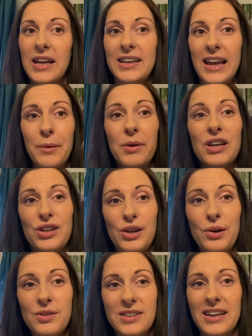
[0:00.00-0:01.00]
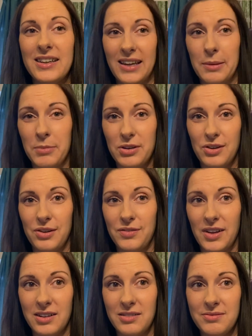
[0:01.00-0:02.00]
Now I can use it to get my tooth
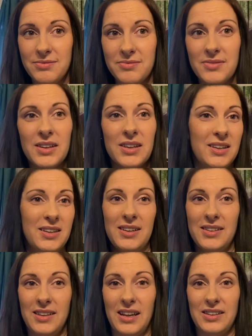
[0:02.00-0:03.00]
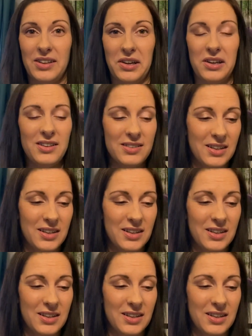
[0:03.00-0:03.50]
done, so that's good.